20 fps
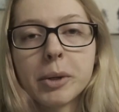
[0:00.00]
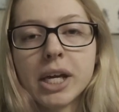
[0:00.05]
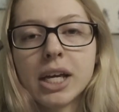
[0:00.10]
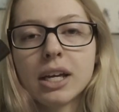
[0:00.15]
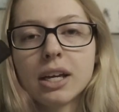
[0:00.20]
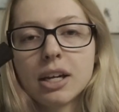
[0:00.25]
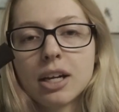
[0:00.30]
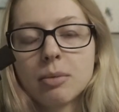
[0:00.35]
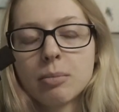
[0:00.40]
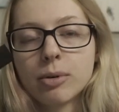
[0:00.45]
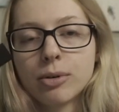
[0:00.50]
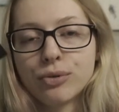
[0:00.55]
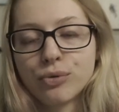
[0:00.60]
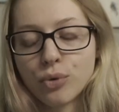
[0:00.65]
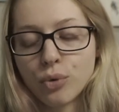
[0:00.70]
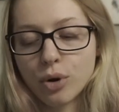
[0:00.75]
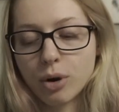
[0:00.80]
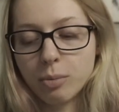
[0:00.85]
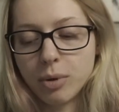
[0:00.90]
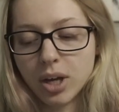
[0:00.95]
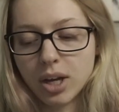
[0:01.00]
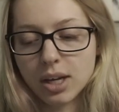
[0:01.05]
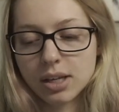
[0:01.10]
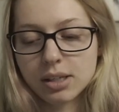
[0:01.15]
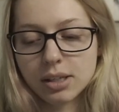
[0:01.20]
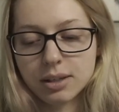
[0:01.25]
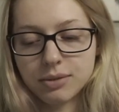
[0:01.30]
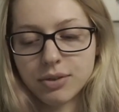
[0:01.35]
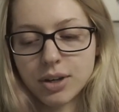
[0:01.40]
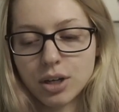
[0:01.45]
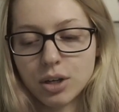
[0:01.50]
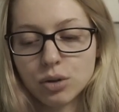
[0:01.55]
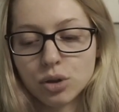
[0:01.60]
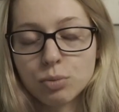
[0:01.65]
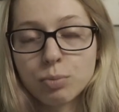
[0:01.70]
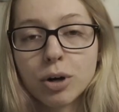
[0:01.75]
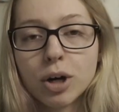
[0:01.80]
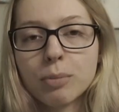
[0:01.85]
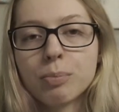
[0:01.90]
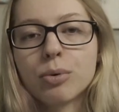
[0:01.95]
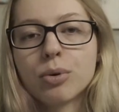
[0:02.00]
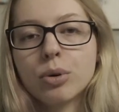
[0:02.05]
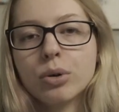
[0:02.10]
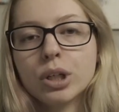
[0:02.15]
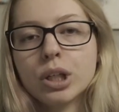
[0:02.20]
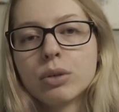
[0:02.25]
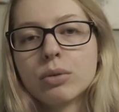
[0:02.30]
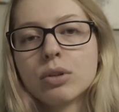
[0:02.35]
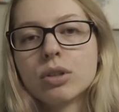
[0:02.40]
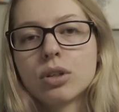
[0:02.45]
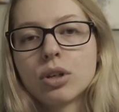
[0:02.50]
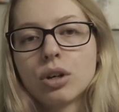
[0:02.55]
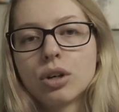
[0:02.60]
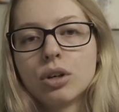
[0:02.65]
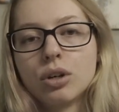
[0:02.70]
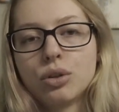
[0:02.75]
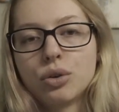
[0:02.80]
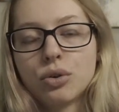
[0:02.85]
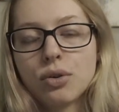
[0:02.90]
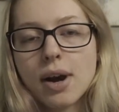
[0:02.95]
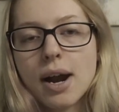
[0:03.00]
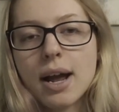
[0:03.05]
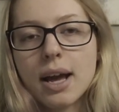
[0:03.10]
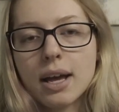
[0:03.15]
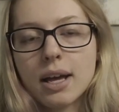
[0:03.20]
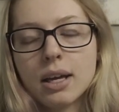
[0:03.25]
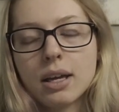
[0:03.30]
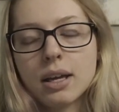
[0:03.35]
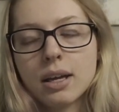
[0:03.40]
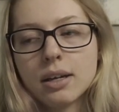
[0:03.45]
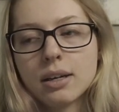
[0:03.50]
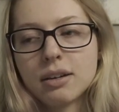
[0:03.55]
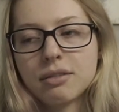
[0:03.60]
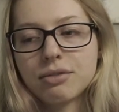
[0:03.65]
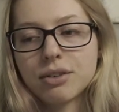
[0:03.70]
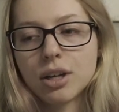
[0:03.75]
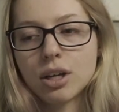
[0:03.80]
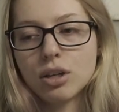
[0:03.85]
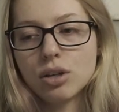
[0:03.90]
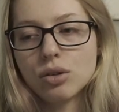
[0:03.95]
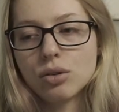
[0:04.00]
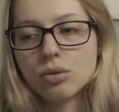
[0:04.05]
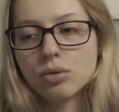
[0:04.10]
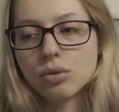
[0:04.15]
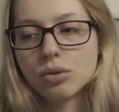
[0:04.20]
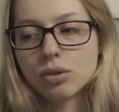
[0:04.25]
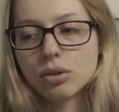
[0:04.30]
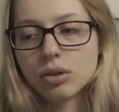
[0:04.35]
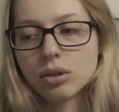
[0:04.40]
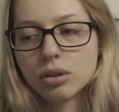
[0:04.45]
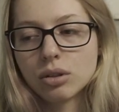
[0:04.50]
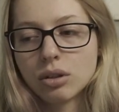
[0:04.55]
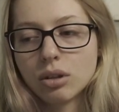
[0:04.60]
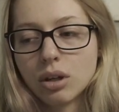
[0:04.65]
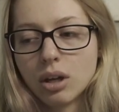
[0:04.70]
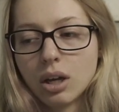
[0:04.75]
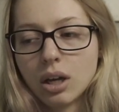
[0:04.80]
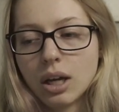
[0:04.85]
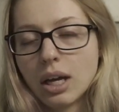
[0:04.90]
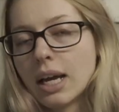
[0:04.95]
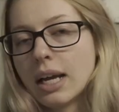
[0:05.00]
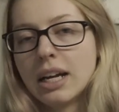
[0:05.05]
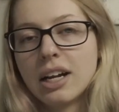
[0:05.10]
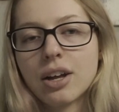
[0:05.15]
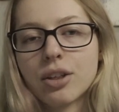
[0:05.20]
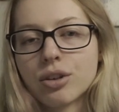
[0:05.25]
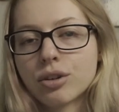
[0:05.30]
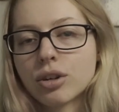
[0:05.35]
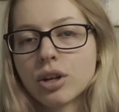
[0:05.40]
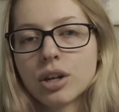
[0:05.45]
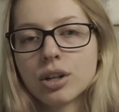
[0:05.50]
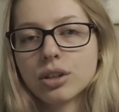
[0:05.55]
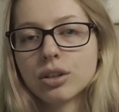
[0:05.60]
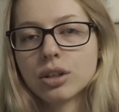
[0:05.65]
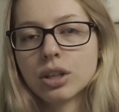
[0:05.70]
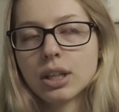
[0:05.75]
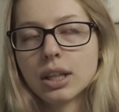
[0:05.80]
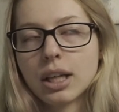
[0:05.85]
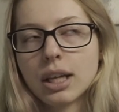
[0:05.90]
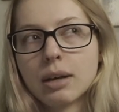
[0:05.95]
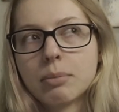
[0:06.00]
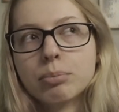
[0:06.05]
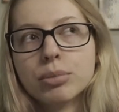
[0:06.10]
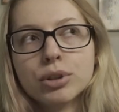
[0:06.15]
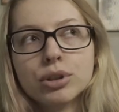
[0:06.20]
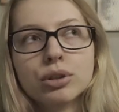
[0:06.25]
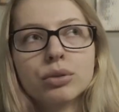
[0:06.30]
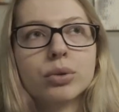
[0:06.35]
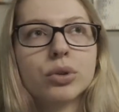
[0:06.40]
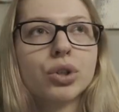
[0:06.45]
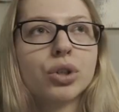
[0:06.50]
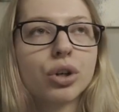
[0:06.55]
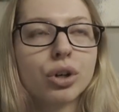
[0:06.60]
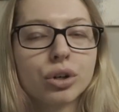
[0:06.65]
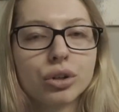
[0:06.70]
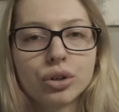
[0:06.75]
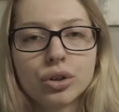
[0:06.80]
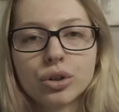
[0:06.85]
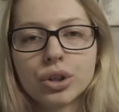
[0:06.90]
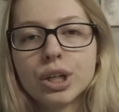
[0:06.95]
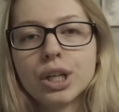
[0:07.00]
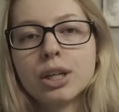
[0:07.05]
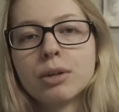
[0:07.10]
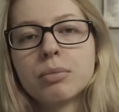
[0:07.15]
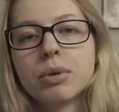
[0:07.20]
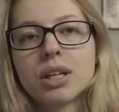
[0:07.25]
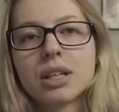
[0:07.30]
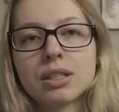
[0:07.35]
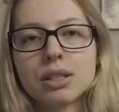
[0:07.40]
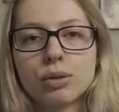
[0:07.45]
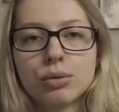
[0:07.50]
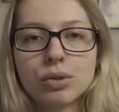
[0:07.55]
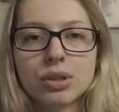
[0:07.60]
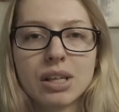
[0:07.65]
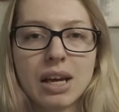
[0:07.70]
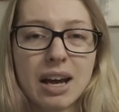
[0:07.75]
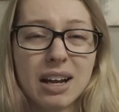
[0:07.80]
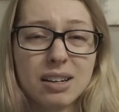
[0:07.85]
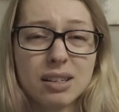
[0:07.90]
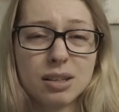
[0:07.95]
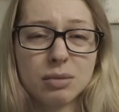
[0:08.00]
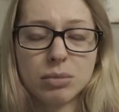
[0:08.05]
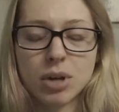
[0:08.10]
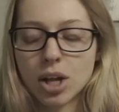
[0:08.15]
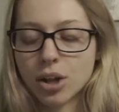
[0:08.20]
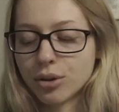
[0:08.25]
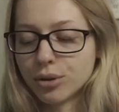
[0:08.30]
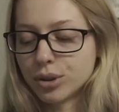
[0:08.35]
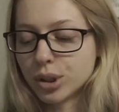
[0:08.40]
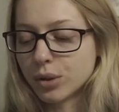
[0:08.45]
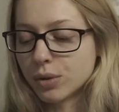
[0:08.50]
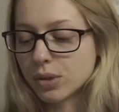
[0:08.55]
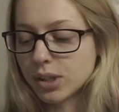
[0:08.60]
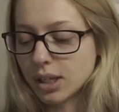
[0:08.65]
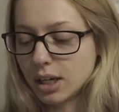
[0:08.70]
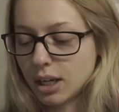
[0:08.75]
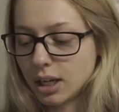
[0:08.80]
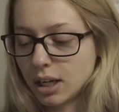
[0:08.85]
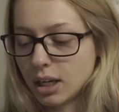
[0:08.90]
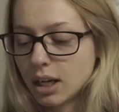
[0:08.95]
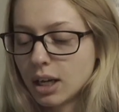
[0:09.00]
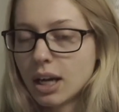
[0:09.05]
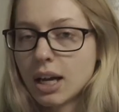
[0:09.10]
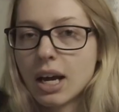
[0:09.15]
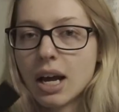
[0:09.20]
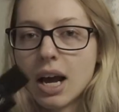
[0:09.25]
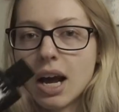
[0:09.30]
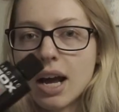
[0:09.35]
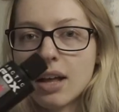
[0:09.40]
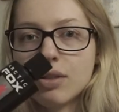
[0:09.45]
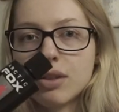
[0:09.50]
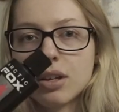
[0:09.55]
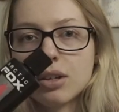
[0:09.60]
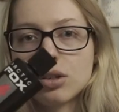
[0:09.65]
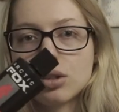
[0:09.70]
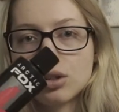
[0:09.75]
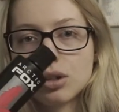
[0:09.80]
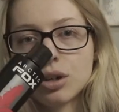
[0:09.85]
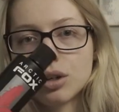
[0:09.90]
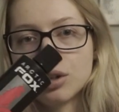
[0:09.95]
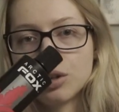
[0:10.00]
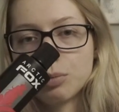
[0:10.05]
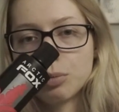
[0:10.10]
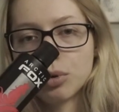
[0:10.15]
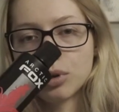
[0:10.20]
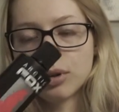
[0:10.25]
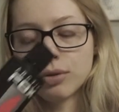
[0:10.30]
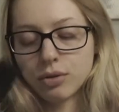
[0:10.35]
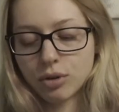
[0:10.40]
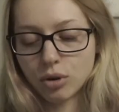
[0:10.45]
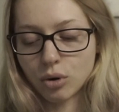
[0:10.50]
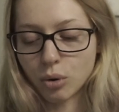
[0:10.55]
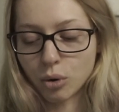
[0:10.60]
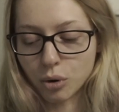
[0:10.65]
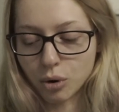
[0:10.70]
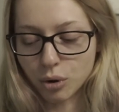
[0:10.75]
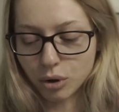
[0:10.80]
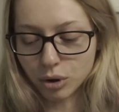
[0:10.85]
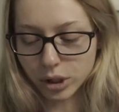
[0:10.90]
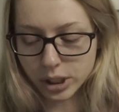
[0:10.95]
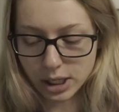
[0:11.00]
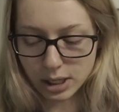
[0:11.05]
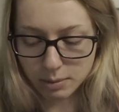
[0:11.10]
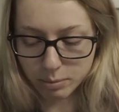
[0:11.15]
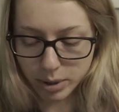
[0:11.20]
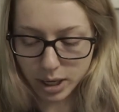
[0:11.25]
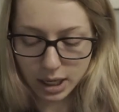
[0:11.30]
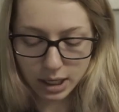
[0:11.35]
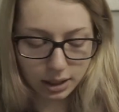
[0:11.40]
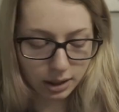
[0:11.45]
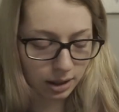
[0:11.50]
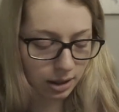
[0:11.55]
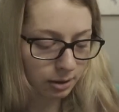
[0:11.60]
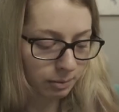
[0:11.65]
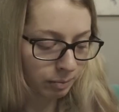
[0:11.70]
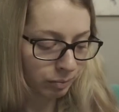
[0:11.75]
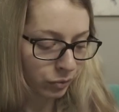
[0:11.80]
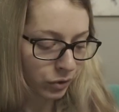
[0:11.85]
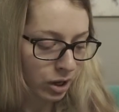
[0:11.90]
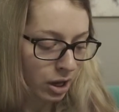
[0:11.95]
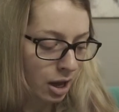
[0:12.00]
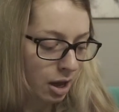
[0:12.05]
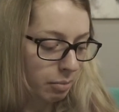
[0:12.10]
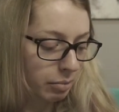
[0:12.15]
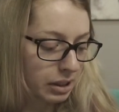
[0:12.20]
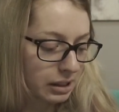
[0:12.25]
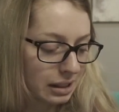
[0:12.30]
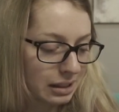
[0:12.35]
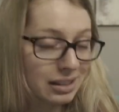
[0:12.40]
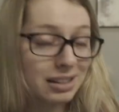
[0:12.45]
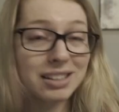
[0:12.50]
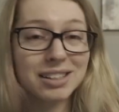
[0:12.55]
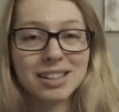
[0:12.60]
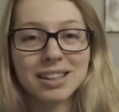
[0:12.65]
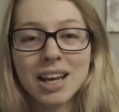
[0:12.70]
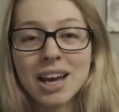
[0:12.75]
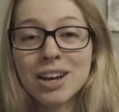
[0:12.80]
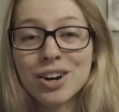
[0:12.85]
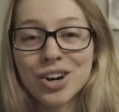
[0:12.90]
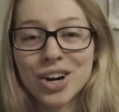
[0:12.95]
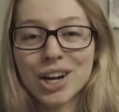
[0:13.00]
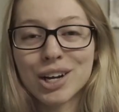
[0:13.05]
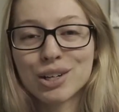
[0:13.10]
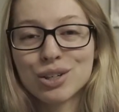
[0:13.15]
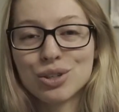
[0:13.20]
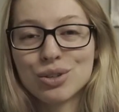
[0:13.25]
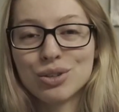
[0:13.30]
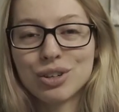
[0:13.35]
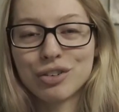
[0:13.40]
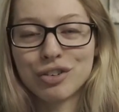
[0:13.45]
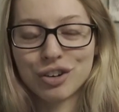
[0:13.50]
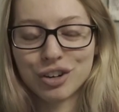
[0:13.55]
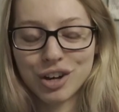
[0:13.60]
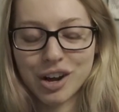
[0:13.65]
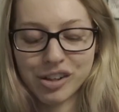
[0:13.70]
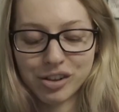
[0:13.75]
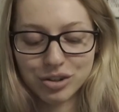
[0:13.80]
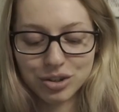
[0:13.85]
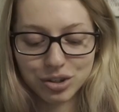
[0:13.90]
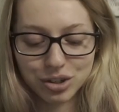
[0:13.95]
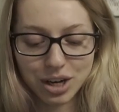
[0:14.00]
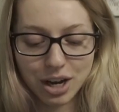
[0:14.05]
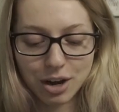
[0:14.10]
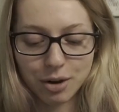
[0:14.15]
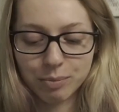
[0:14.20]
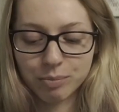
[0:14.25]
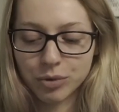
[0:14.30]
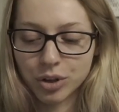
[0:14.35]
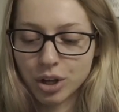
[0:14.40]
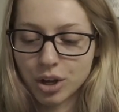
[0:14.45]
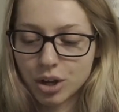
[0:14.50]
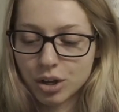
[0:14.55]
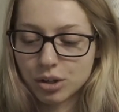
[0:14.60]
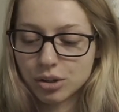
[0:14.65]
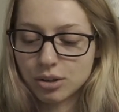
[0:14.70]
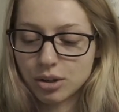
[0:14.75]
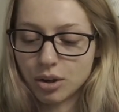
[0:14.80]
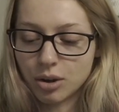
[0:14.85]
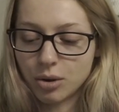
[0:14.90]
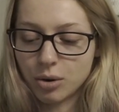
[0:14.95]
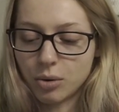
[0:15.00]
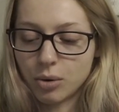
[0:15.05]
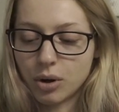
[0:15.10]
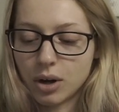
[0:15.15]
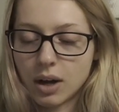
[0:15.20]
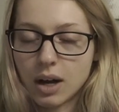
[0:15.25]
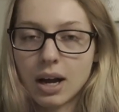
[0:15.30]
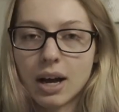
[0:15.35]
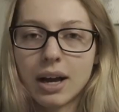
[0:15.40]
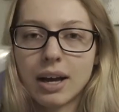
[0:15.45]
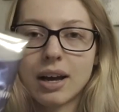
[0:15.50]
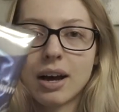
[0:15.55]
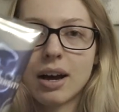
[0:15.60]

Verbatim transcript: pink in it before because if I used purple, it would turn gray, and if I used any other color, like blue would turn green because it was had some yellow tones in it. And this turned more of a corally pink. But since it's lighter, I can do different colors now. So I